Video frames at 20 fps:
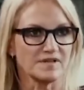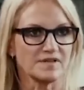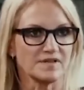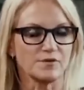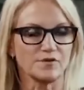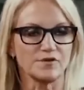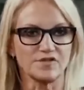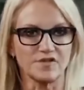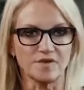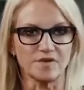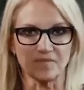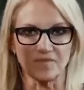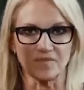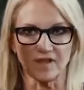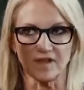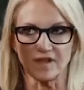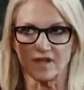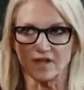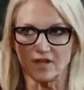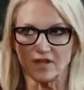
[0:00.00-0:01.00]
that there is
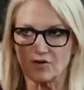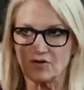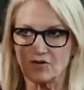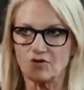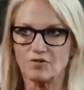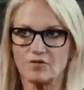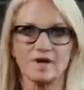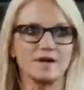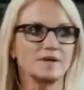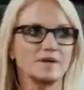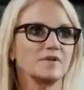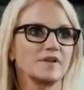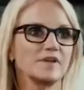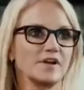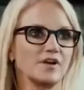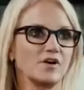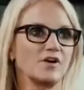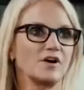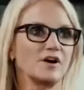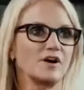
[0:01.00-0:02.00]
something
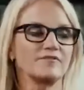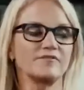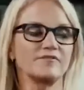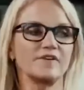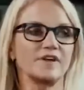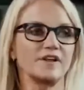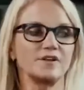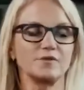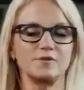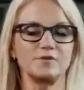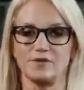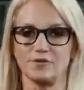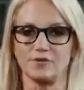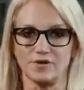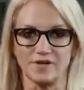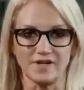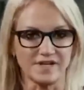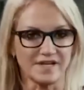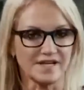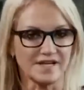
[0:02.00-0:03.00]
incredibly off and you
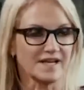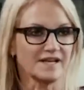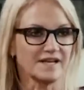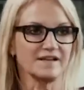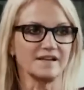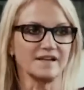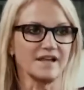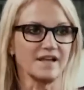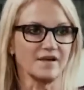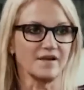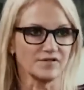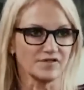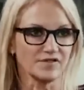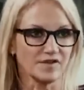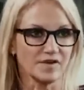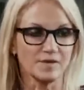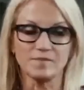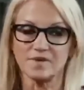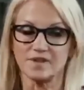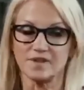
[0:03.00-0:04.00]
either need to get into
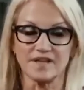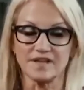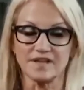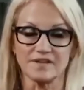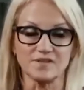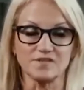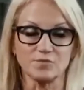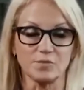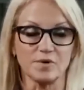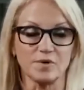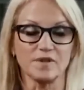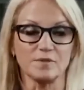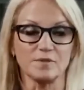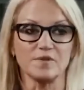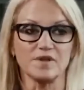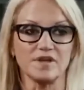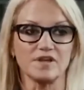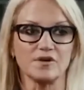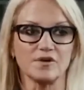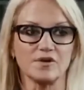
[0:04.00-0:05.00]
counseling, but that is one
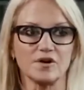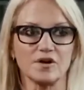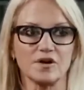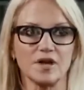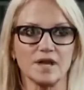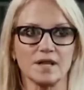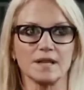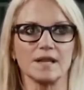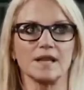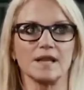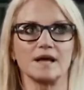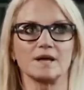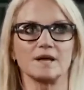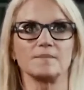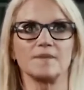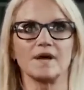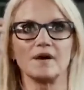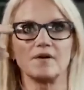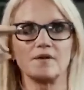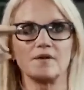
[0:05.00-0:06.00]
that we hear a
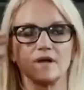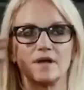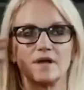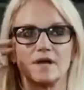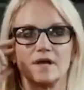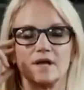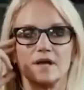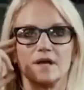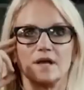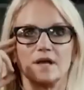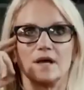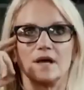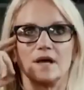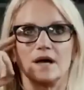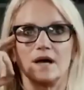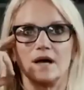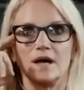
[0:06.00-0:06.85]
lot about. Wow.